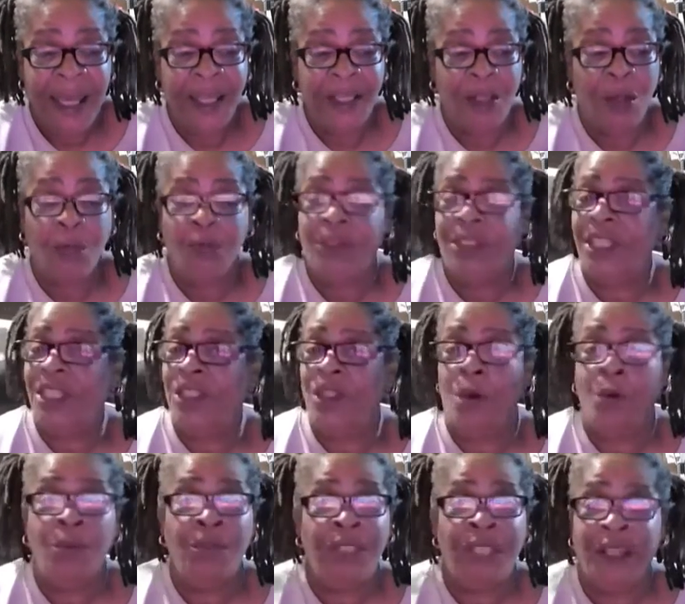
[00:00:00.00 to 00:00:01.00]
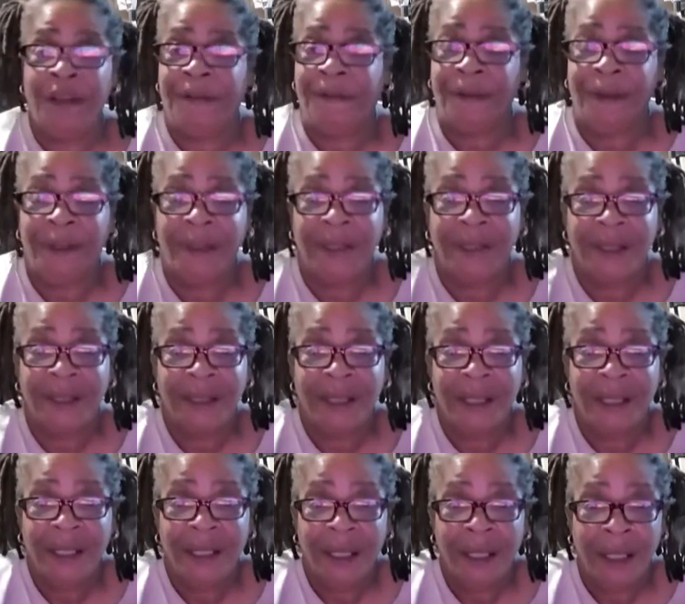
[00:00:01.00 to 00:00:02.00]
and don't see no difference
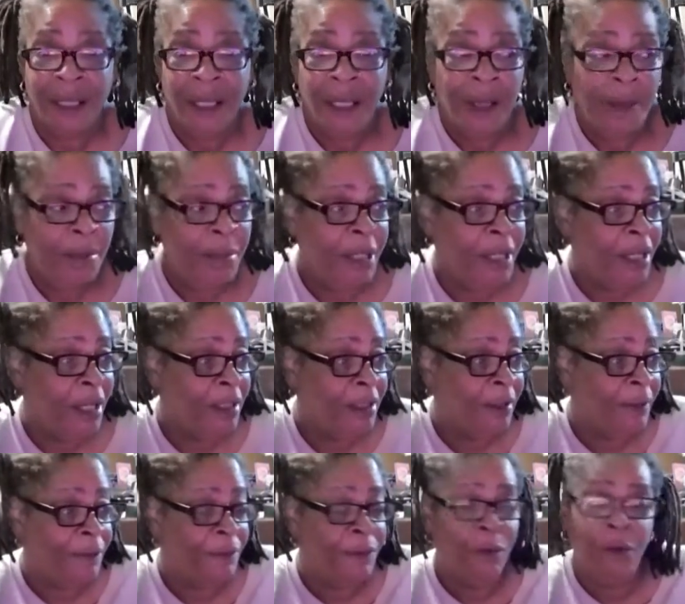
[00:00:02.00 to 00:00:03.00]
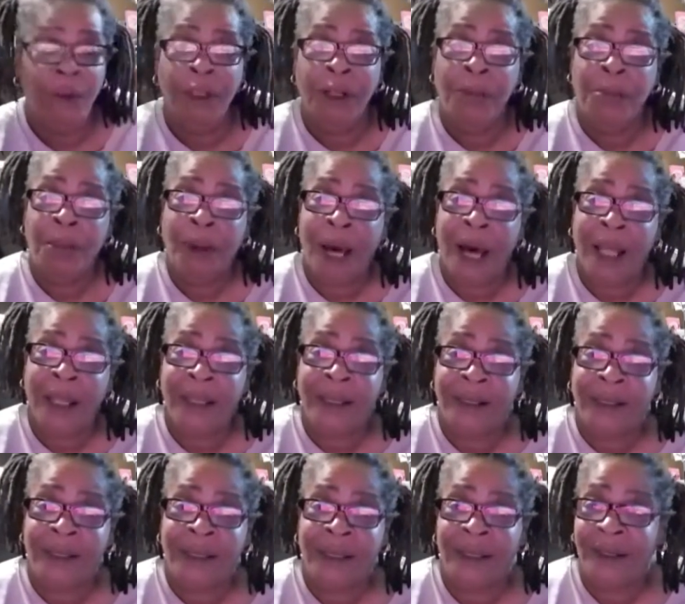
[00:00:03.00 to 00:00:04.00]
because a few little
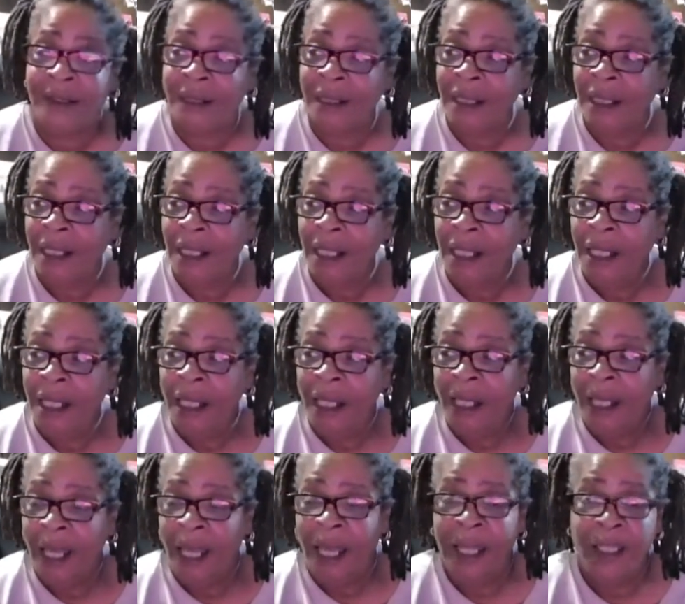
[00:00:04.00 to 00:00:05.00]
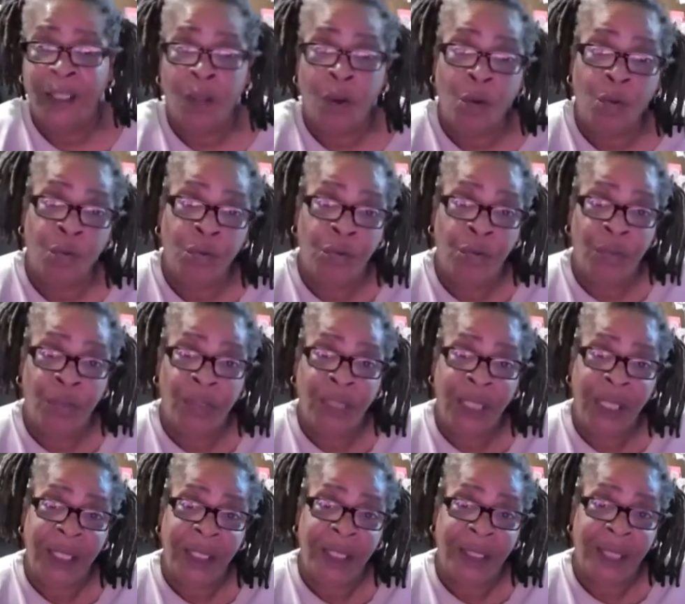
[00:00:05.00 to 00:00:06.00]
policies and don't
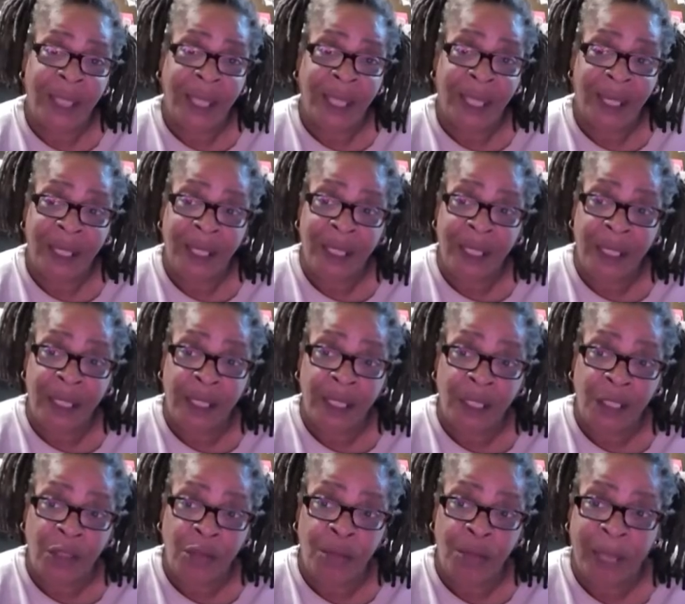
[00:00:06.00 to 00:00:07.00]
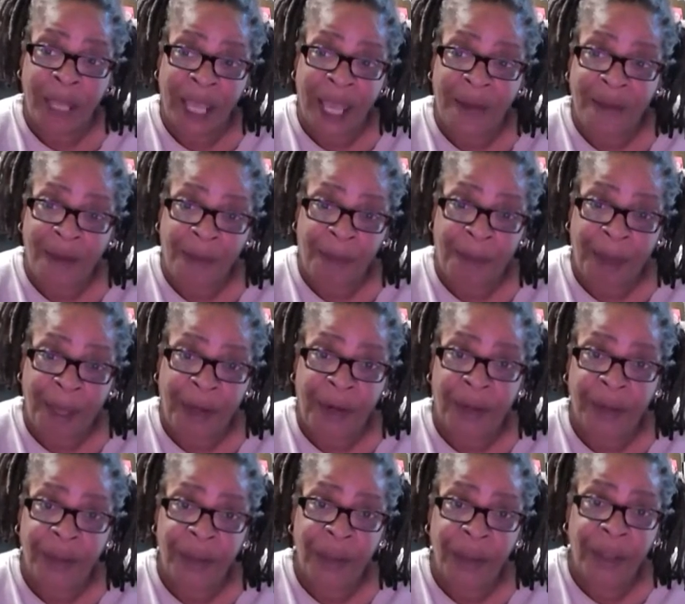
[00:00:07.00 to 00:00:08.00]
think that you may have a
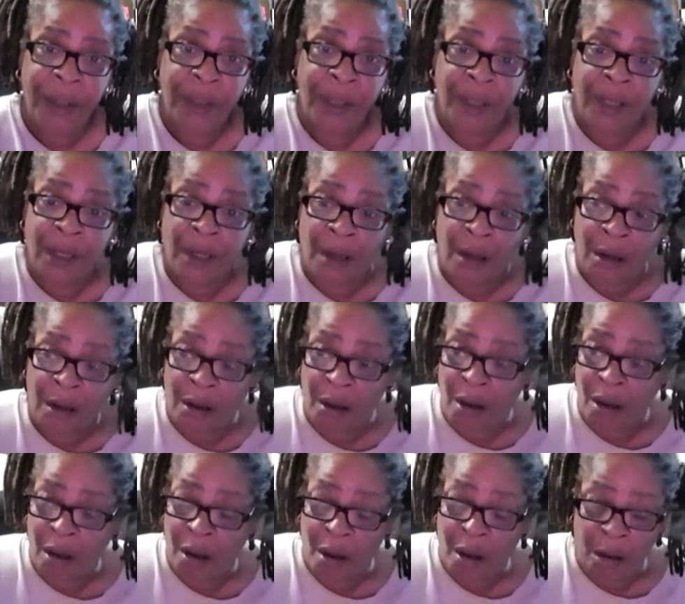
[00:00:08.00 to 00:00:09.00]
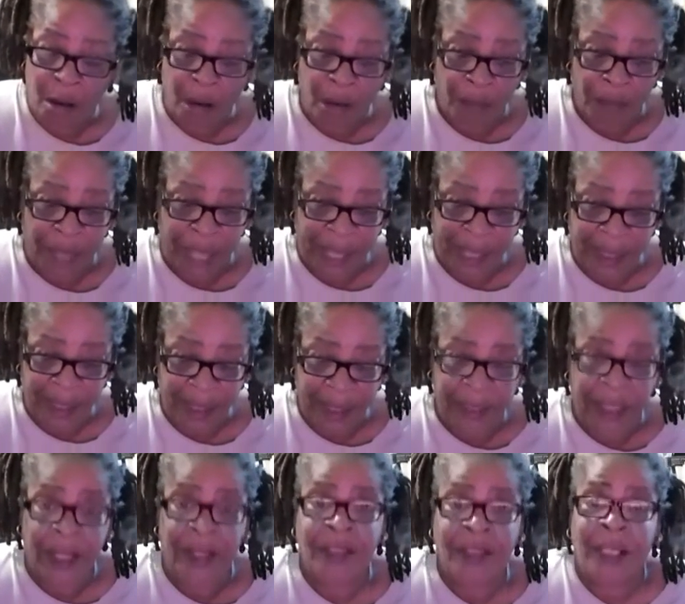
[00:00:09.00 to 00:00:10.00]
better uh, that
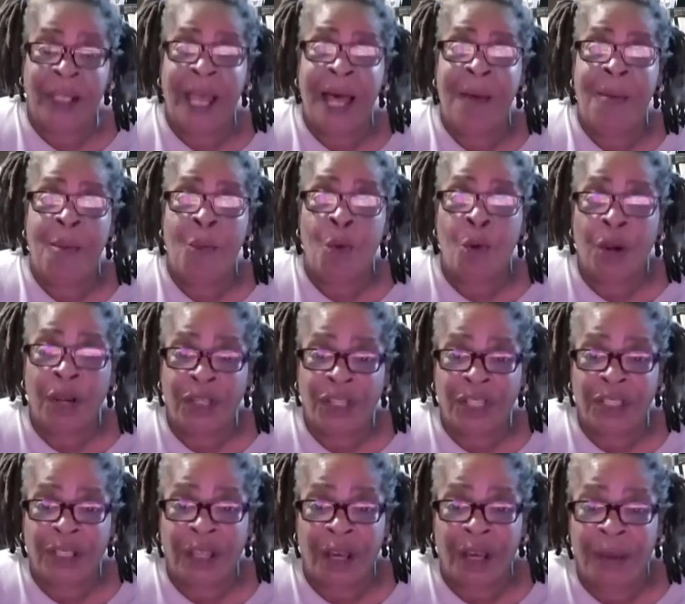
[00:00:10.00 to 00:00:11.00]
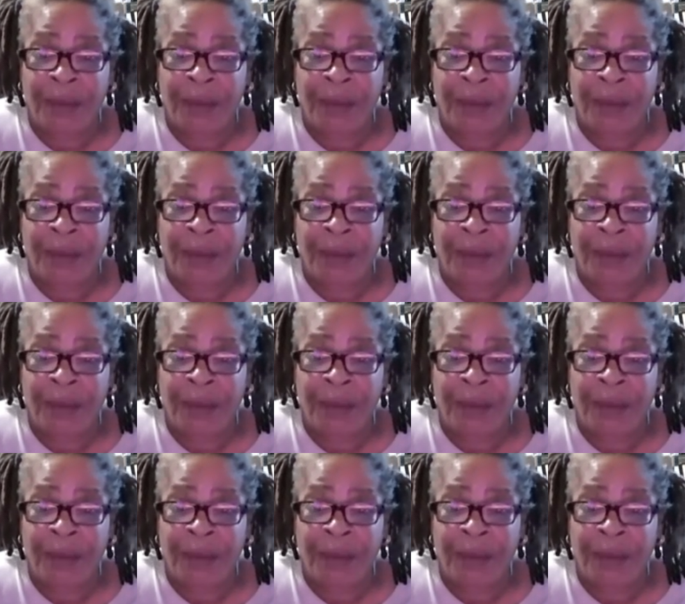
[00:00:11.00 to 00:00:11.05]
there's a lot more that just